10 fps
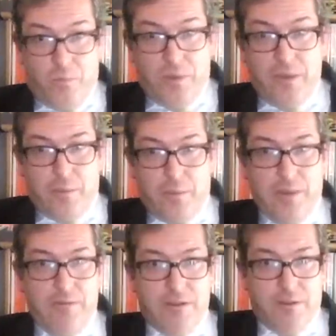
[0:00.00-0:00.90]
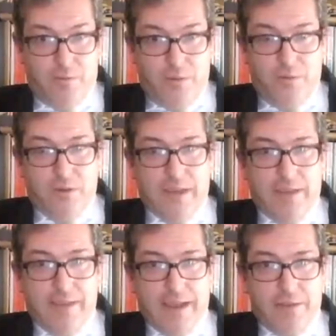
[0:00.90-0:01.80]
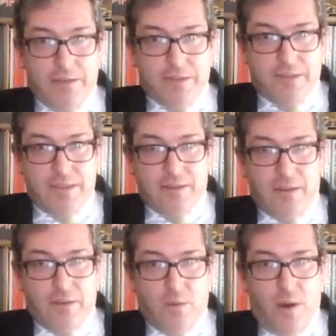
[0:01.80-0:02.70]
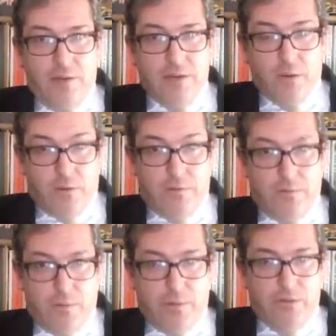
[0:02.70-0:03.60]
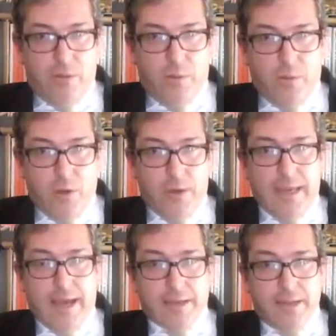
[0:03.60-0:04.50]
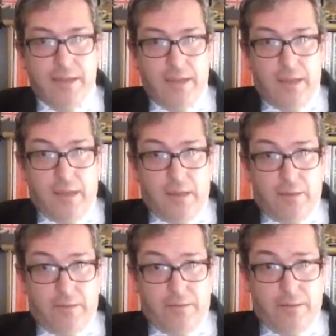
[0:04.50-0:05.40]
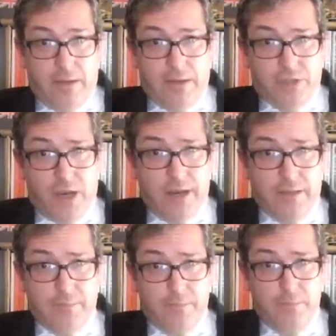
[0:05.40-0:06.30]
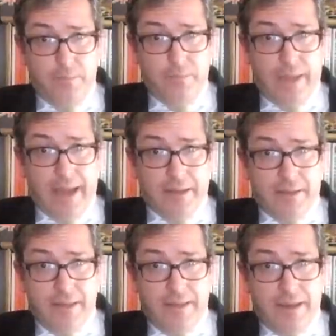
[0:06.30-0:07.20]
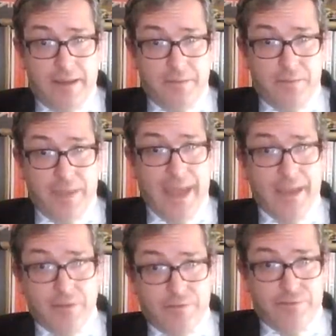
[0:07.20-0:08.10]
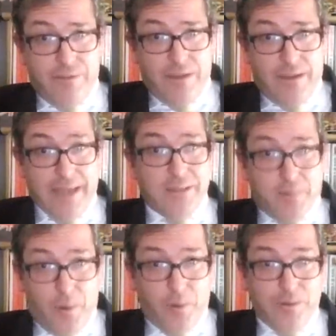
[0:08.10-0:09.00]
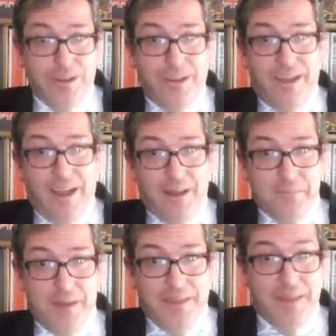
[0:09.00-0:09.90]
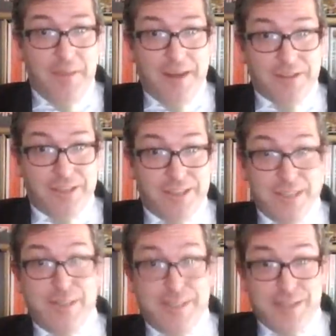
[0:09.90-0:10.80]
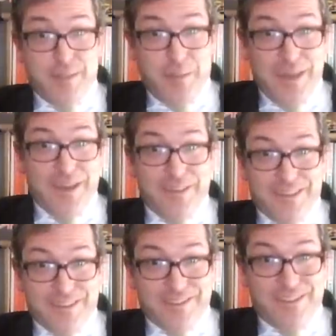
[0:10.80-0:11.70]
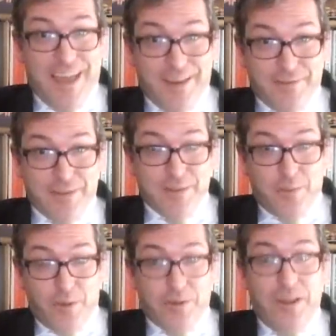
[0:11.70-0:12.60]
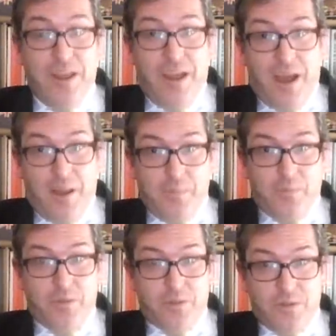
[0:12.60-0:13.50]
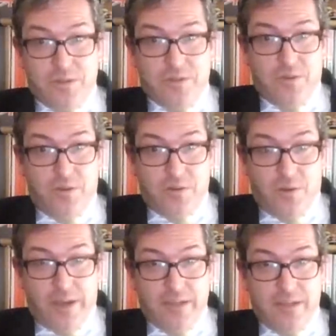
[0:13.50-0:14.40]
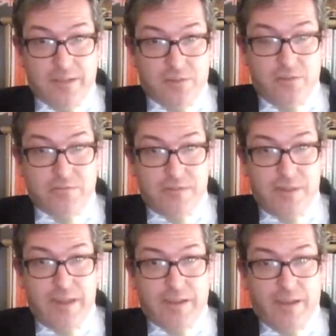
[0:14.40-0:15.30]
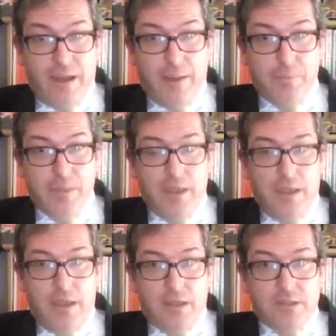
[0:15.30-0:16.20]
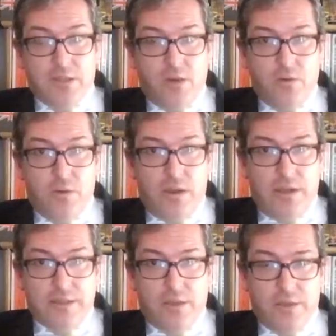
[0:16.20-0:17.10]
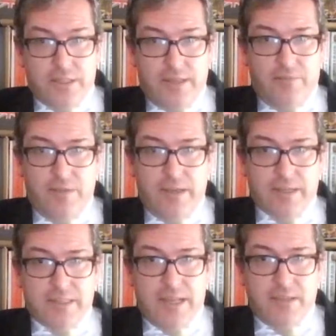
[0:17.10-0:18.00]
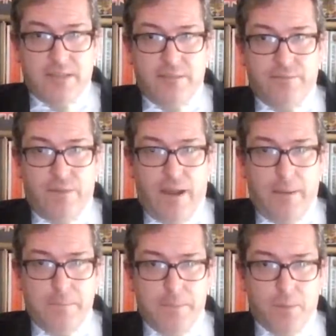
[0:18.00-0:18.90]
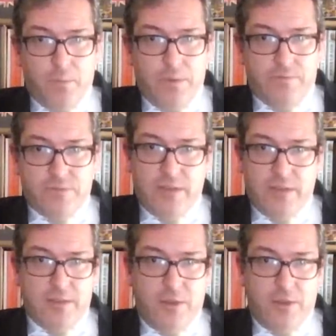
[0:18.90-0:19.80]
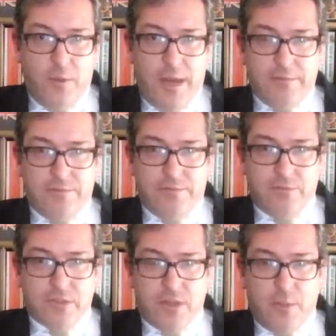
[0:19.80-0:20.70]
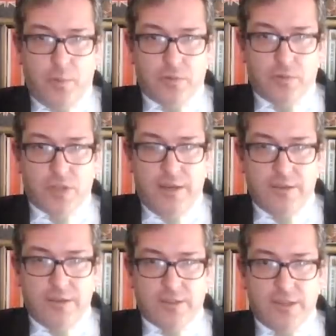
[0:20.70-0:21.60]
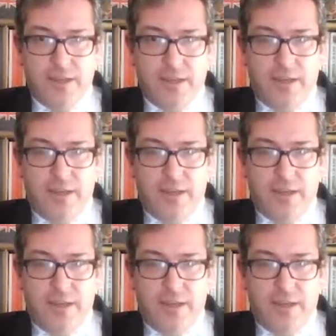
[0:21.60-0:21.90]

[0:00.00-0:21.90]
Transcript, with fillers: within the period that we were carrying out this in- inquiry, or the period that we were looking at, uh, China had the uh, the head of uh, Interpol, um, and then managed to dis- disappear the head of Interpol, um, which was c- quite an extraordinary thing. Um, so so it's definitely extensive. Um, we've seen at the UN, for example, China's